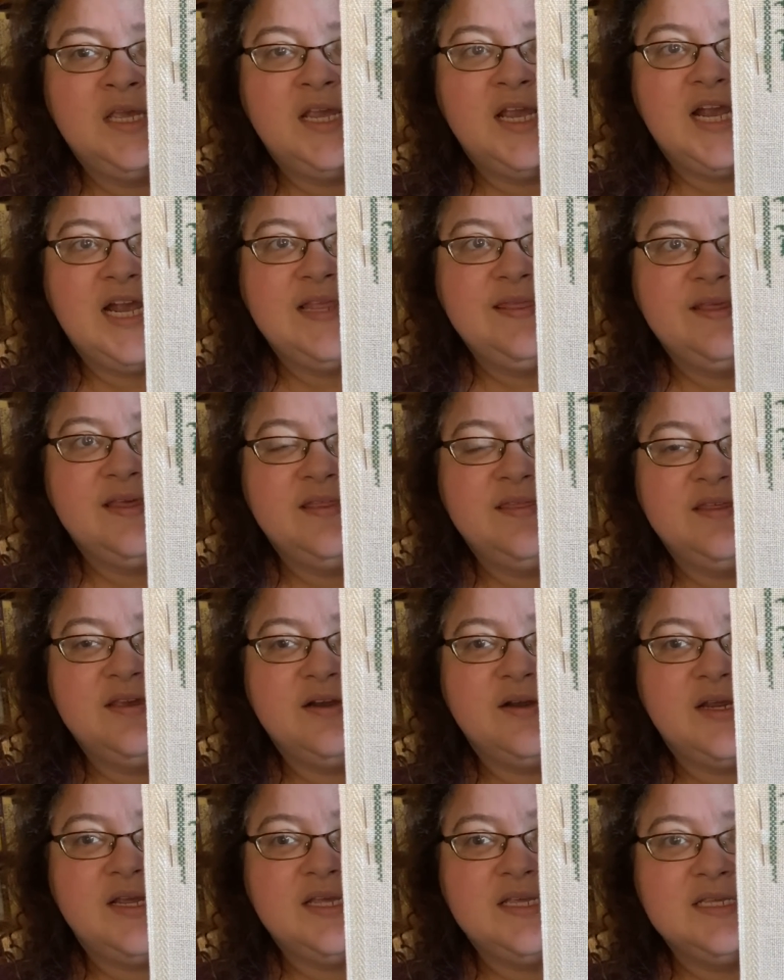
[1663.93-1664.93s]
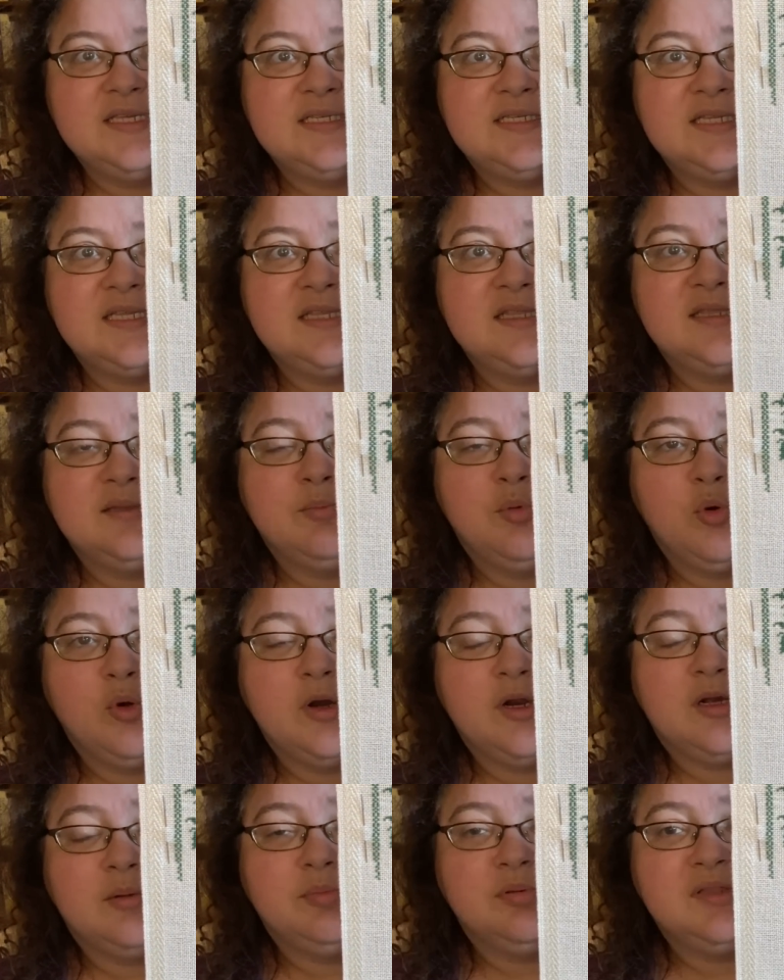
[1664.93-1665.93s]
And then there is the border
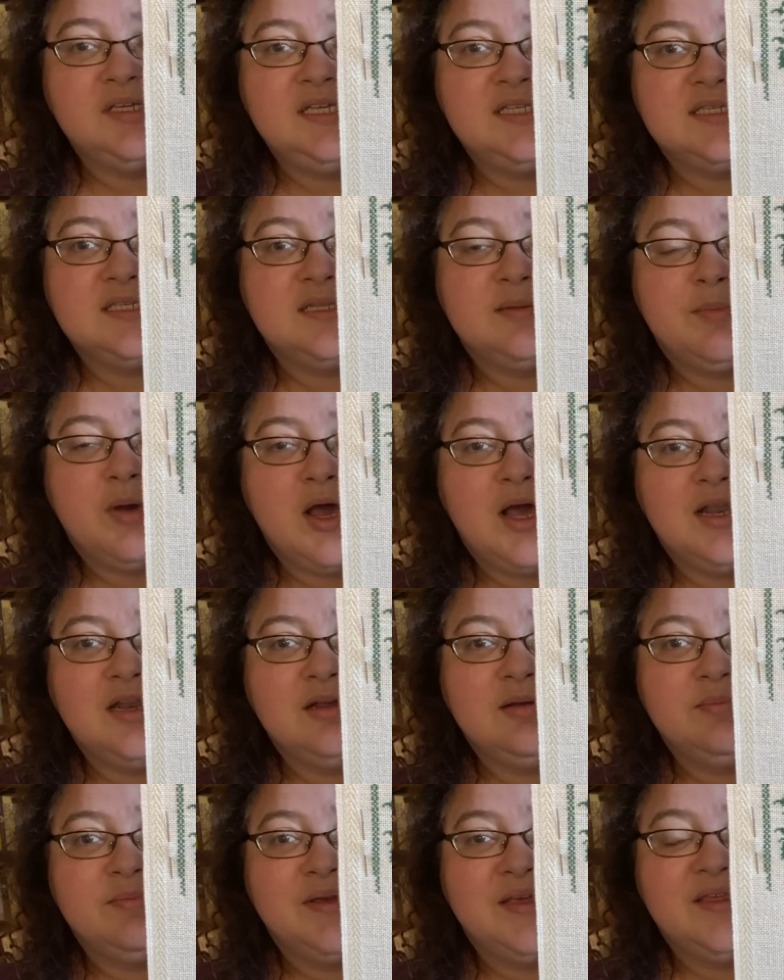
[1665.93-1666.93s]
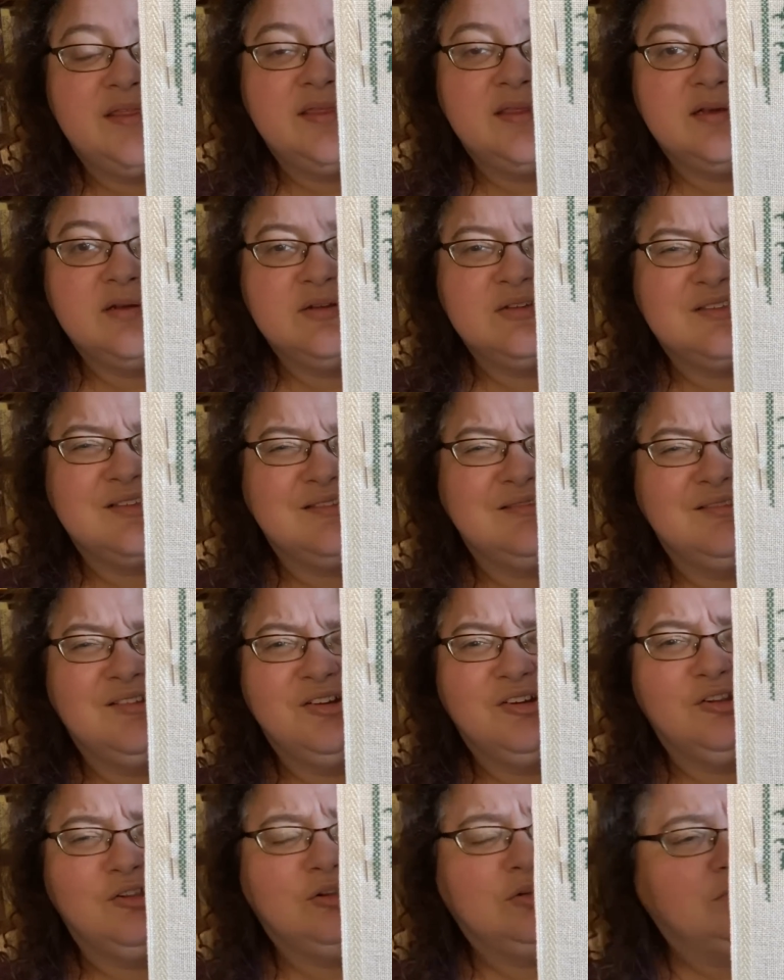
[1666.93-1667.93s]
completes at the bottom, and there's a
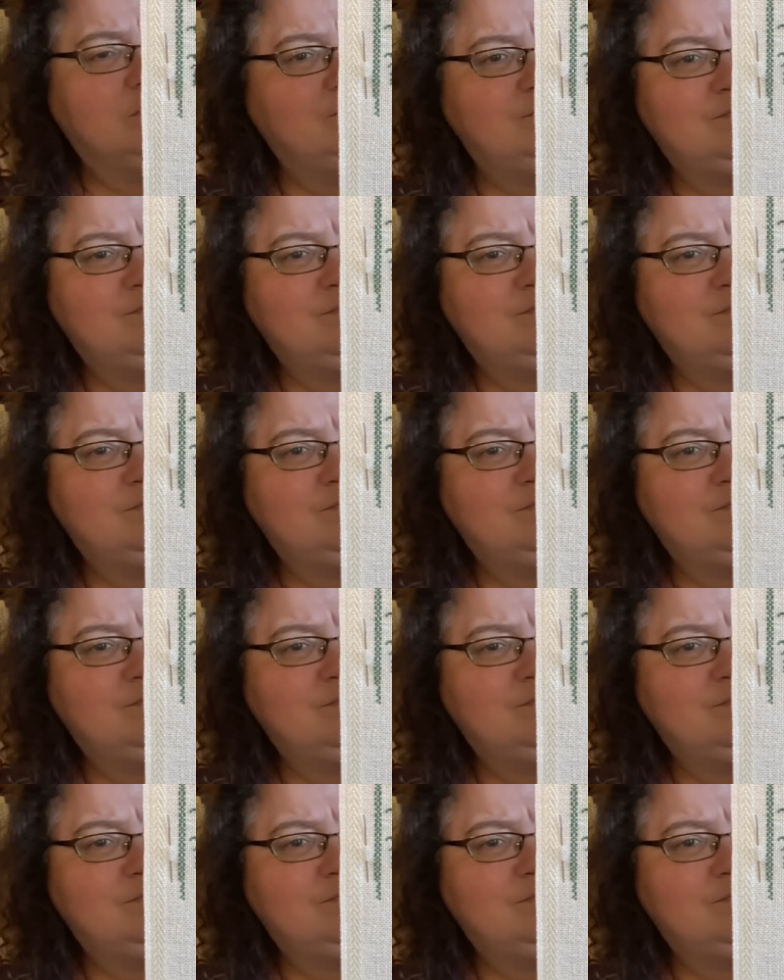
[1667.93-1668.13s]
little